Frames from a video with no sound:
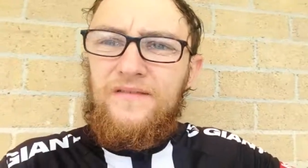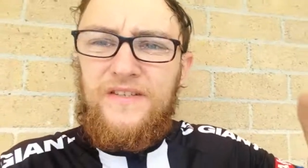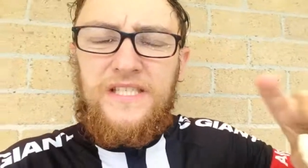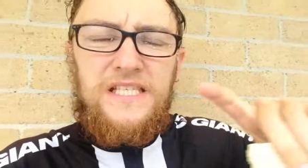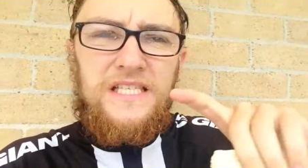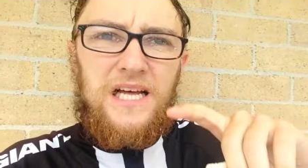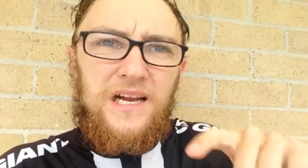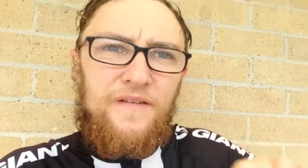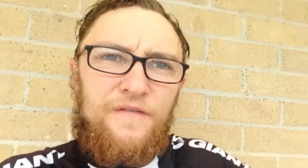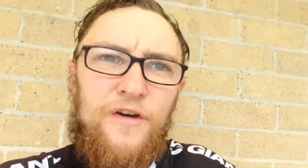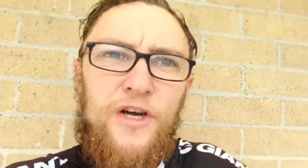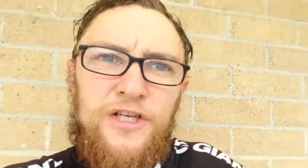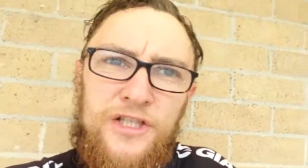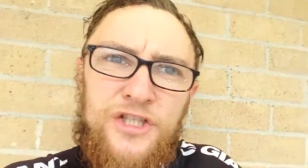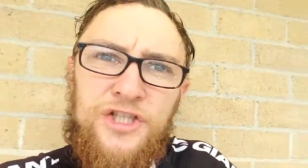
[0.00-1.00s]
This is like the
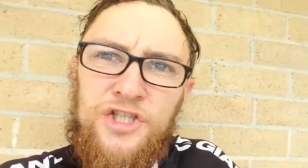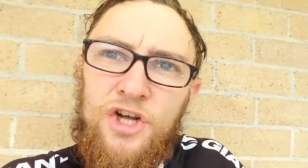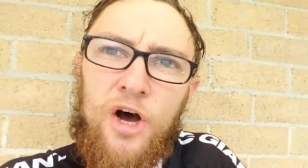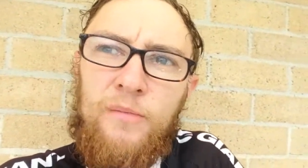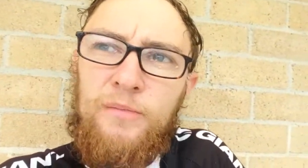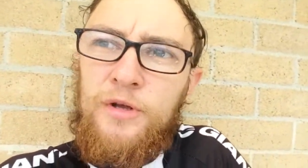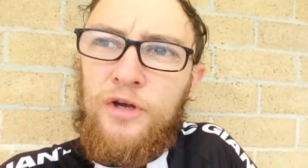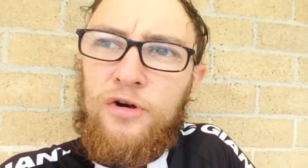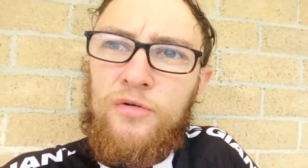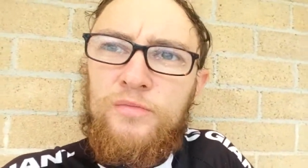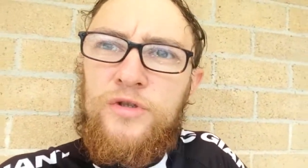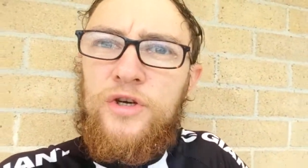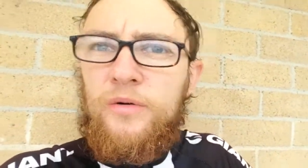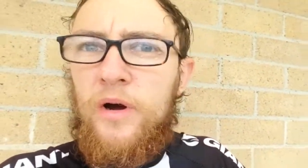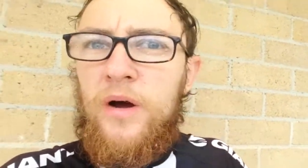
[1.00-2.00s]
first stop you come
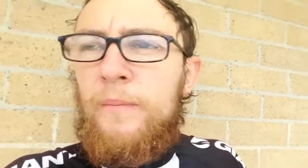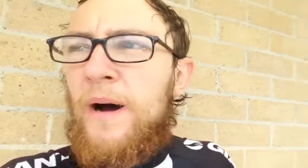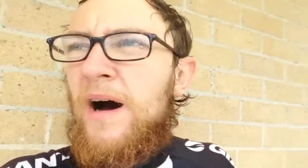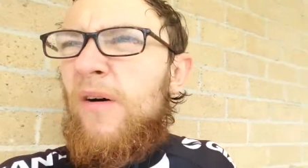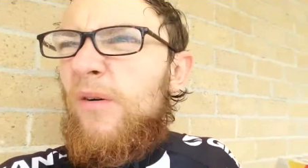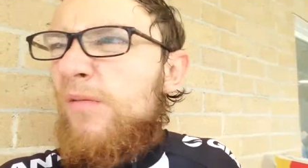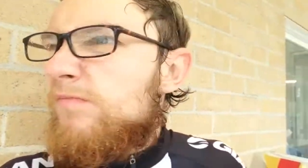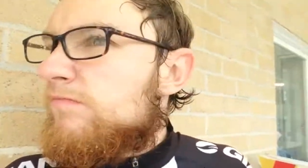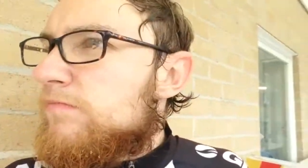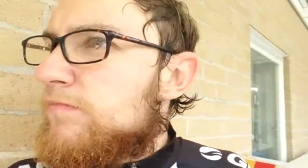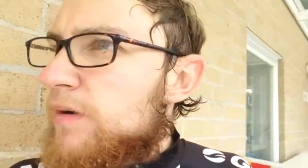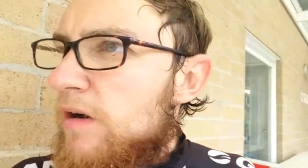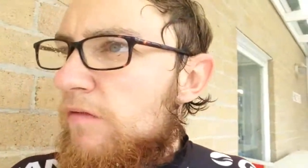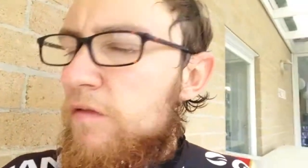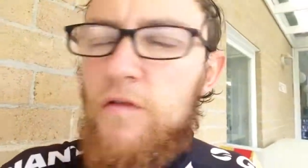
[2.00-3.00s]
to at about
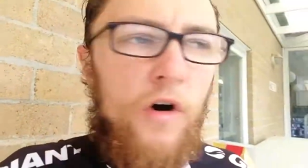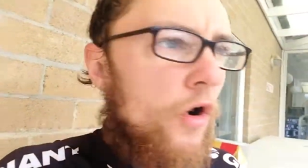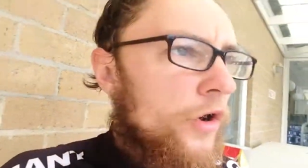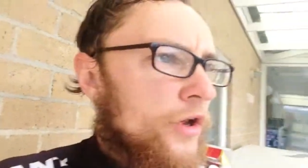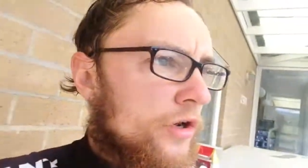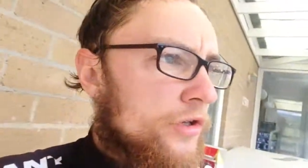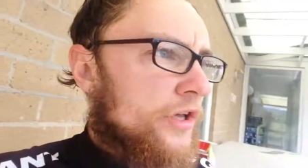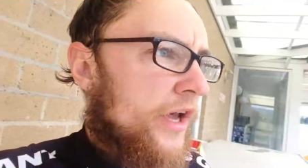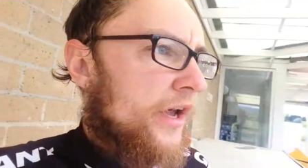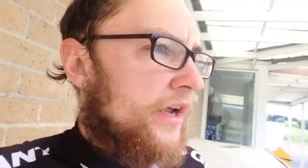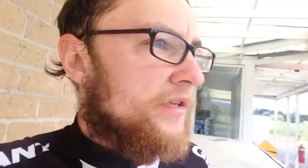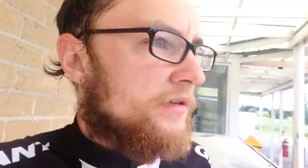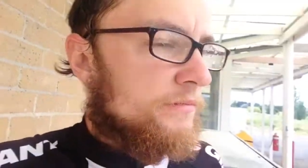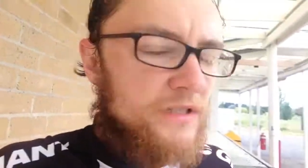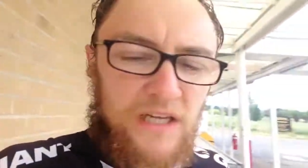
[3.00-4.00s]
about 40 odd
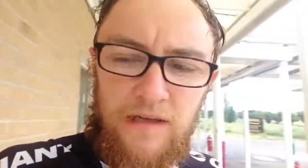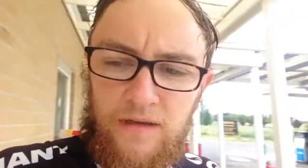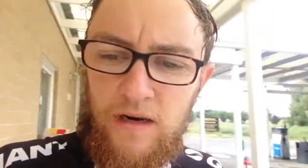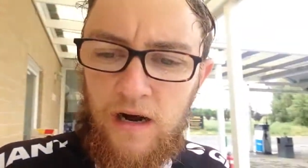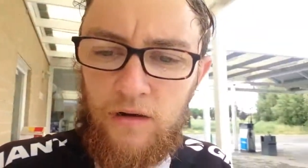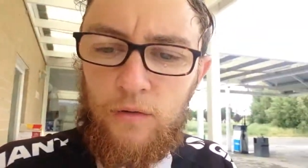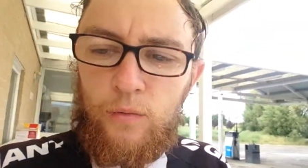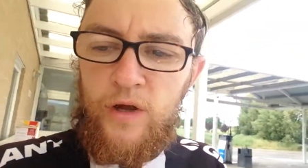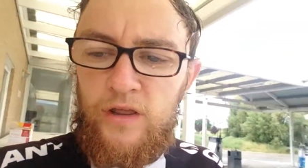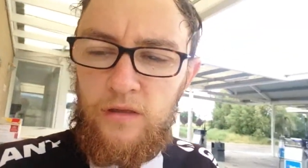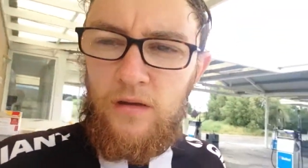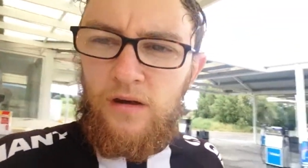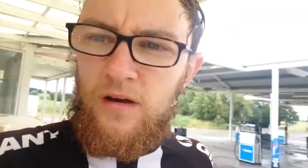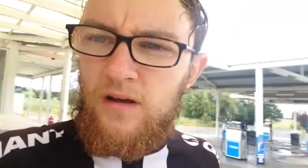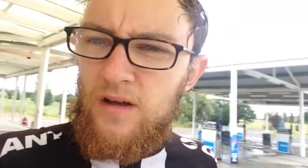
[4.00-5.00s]
k's. I'm standing out the
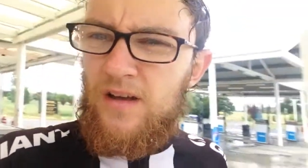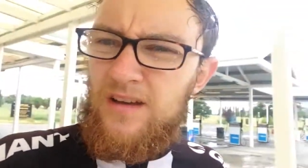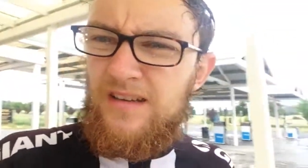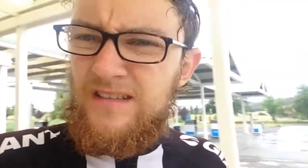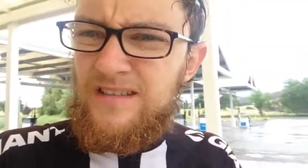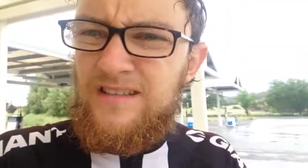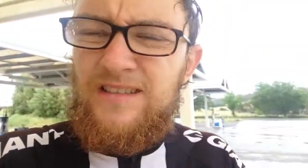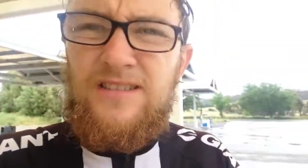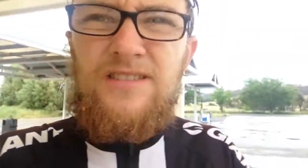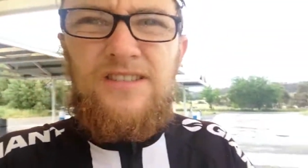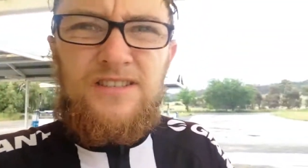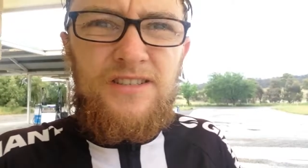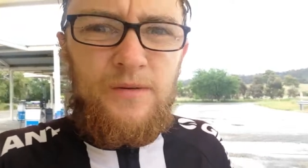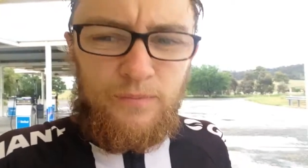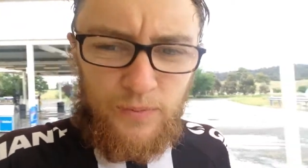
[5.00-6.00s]
wind
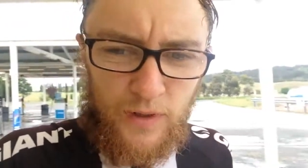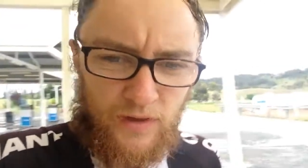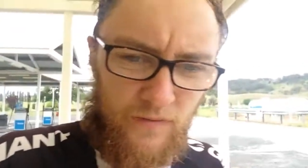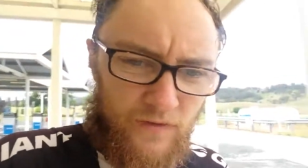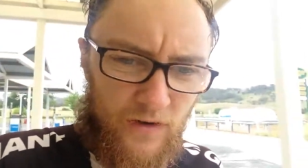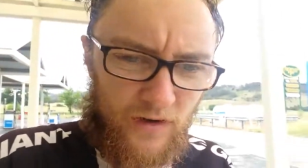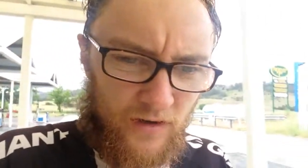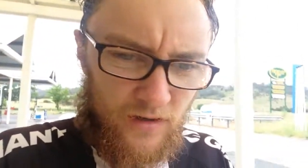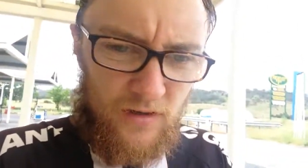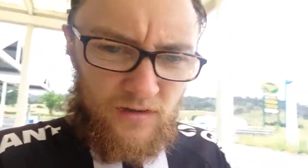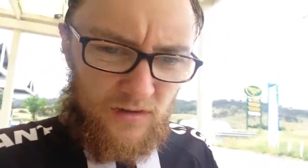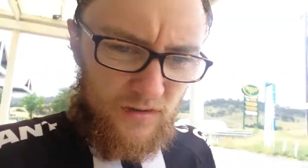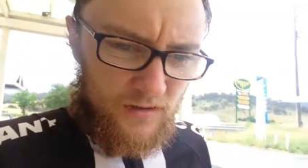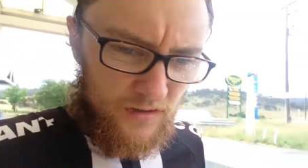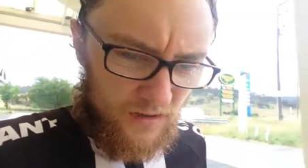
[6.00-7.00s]
there's a bit of a
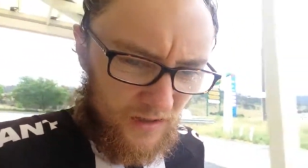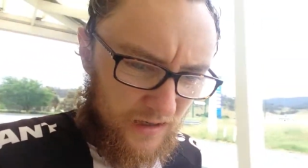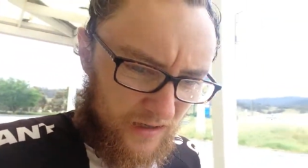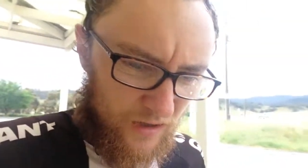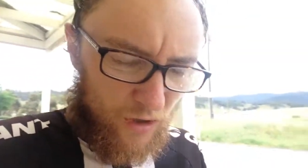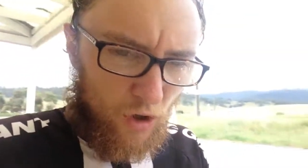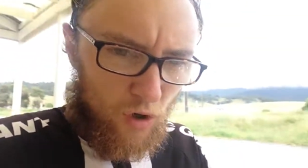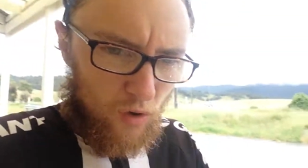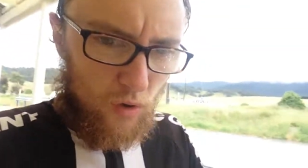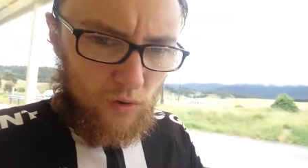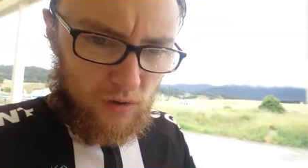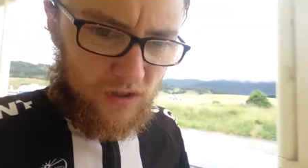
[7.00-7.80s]
it's like a cold